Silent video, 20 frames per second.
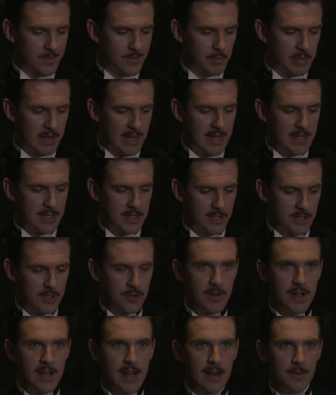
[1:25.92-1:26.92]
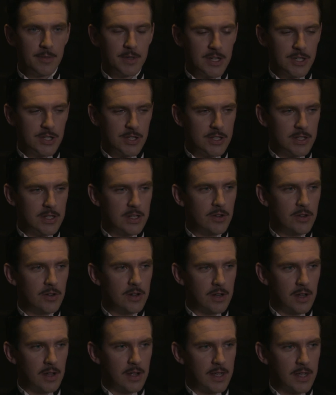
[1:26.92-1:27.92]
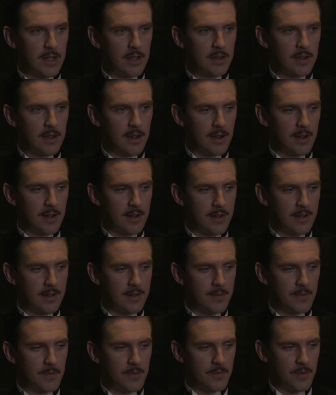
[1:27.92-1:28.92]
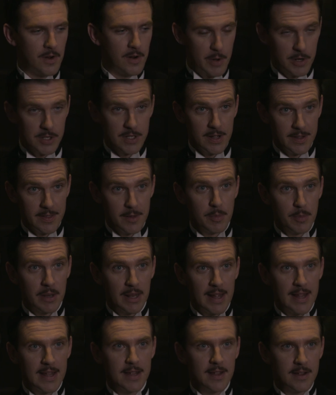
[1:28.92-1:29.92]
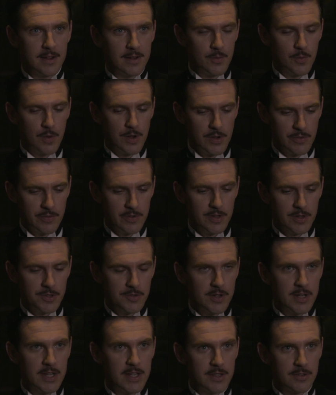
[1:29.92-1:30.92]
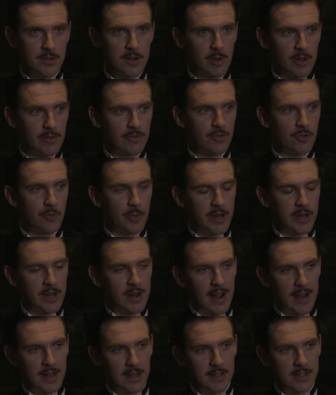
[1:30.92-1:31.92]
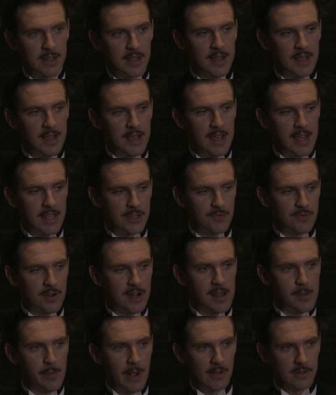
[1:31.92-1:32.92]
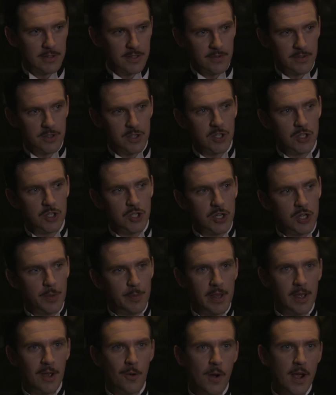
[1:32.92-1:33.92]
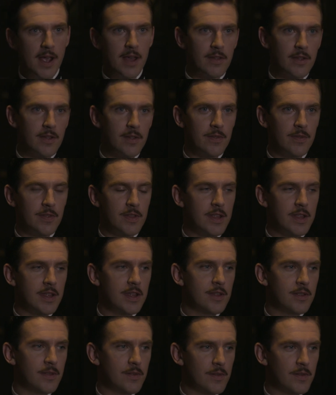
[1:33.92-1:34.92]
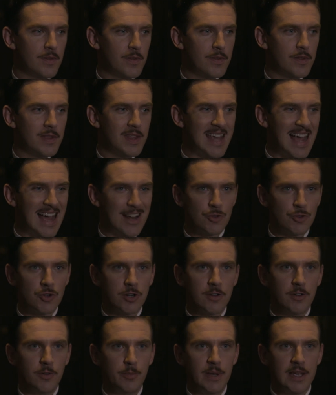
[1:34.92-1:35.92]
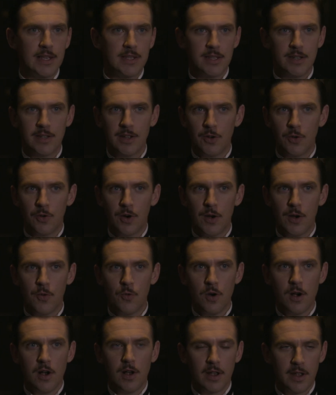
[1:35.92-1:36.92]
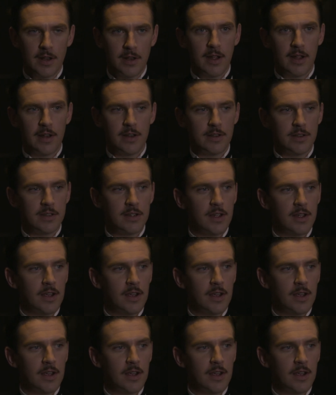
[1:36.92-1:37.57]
play-to-screen adaptations look like very much like the play when you first read it in screenplay form, and it's really about sort of chipping away the theatrical bits that don't quite work, and